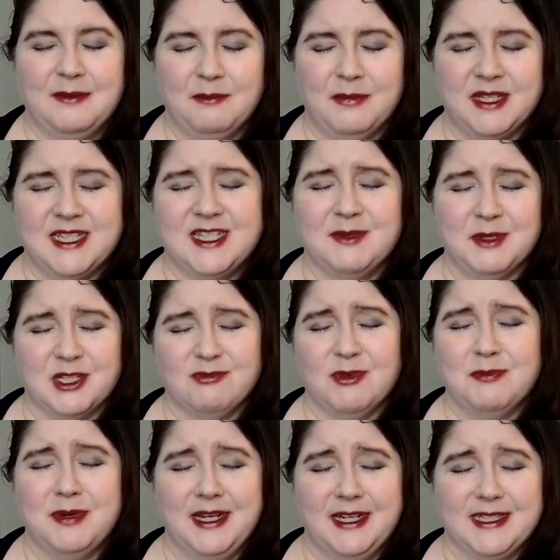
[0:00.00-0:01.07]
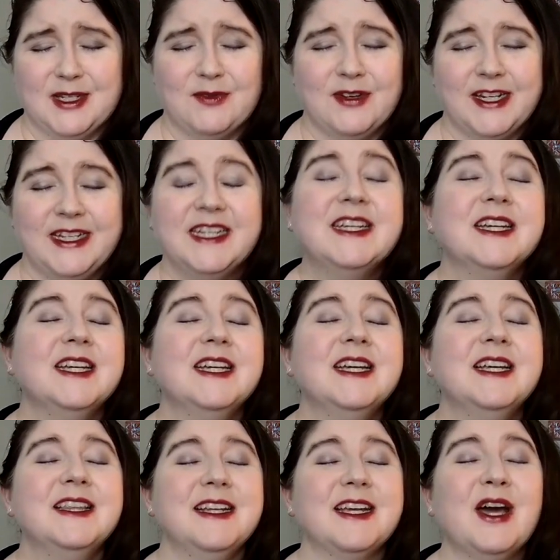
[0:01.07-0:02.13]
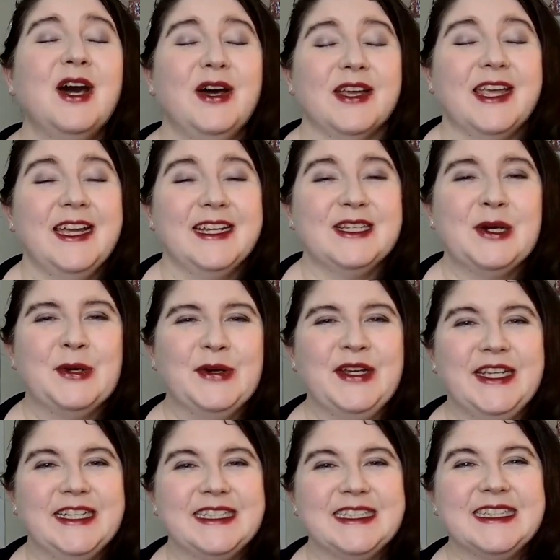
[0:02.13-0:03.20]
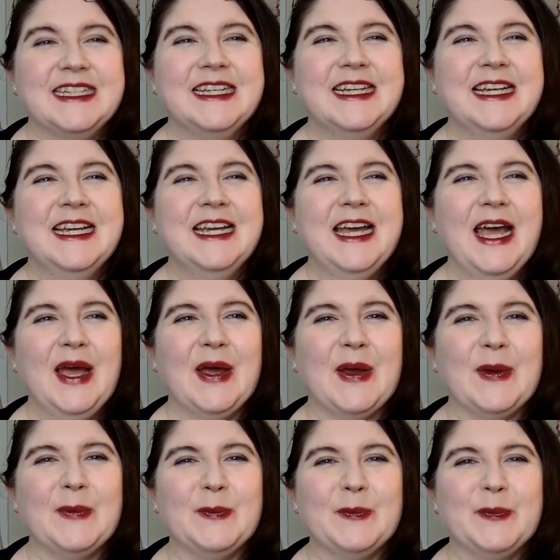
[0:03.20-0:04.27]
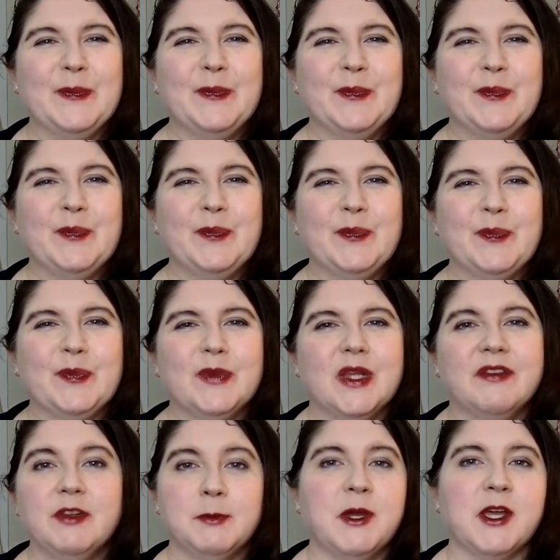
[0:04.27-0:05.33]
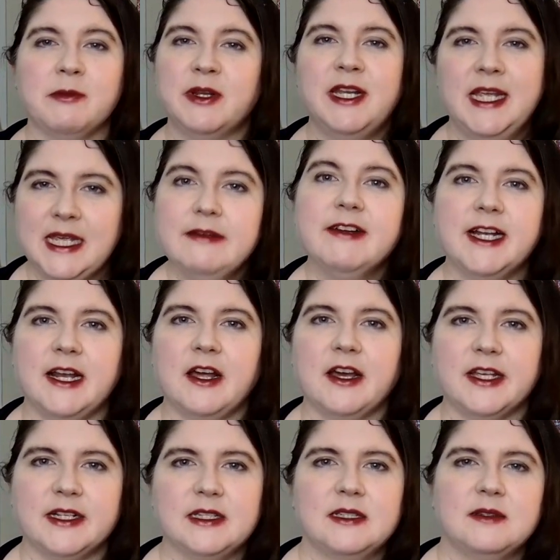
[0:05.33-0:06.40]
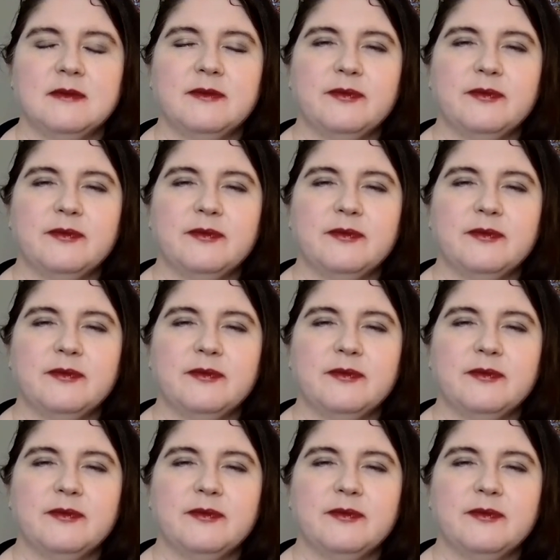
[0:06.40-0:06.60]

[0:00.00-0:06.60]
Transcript: My stomach's rumbling, sorry. That he can't get toys of the Pokemon he really likes.